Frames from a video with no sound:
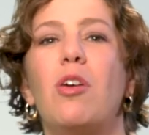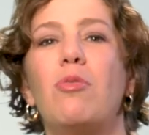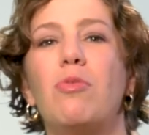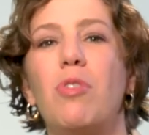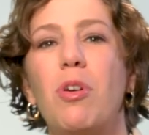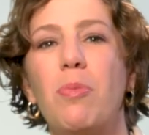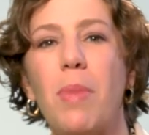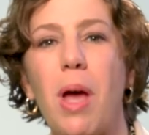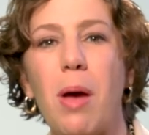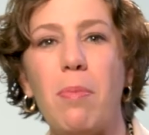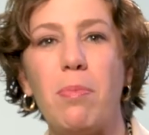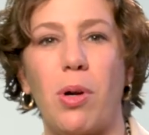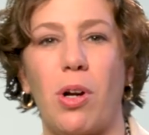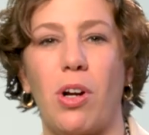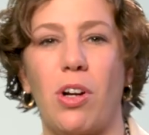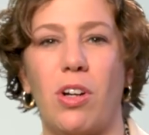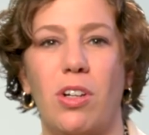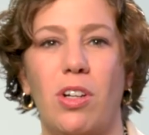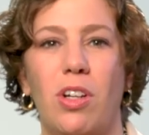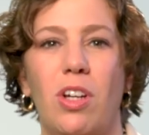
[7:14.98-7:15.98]

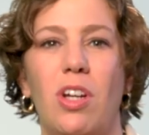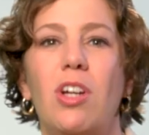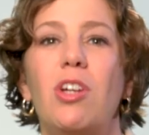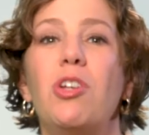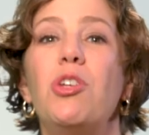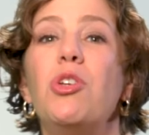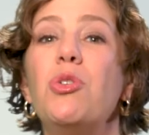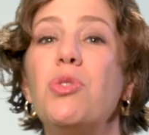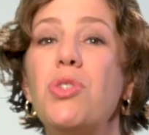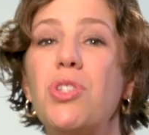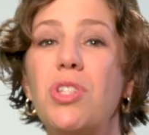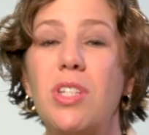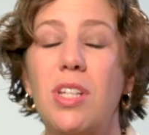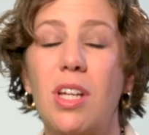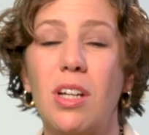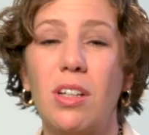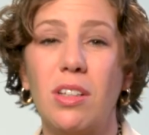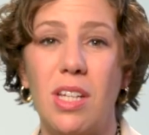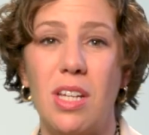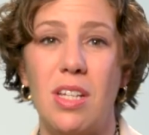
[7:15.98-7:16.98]
Remember, you
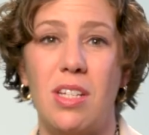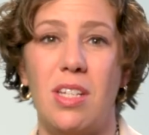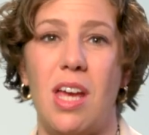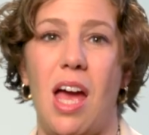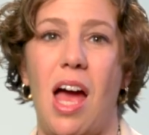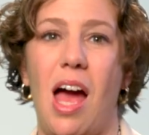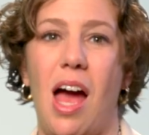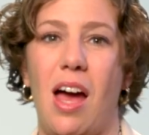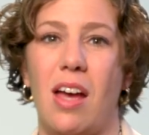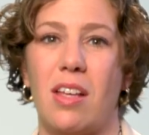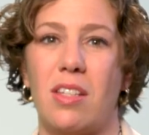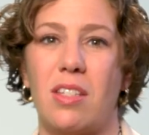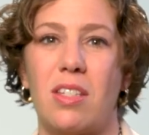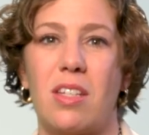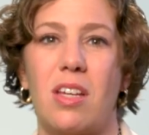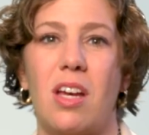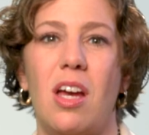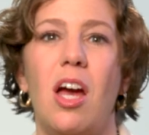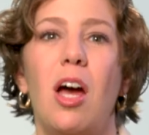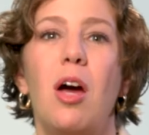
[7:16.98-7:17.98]
still need to
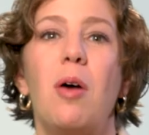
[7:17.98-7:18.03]
ask,